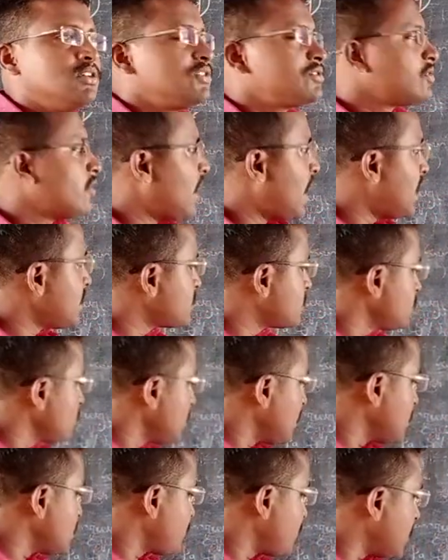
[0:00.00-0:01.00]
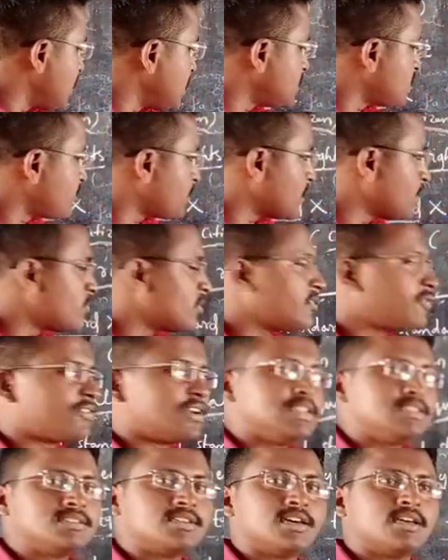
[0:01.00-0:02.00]
So, as soon as French people,
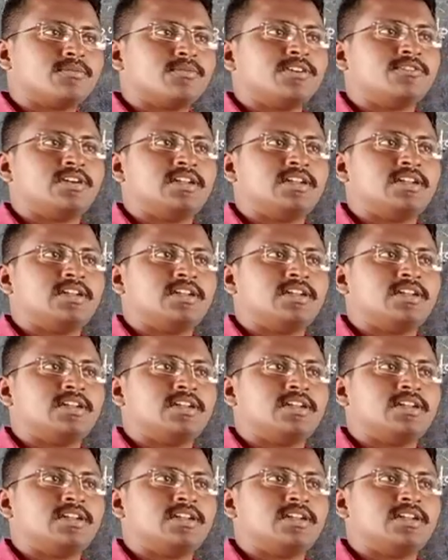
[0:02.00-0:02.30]
French army,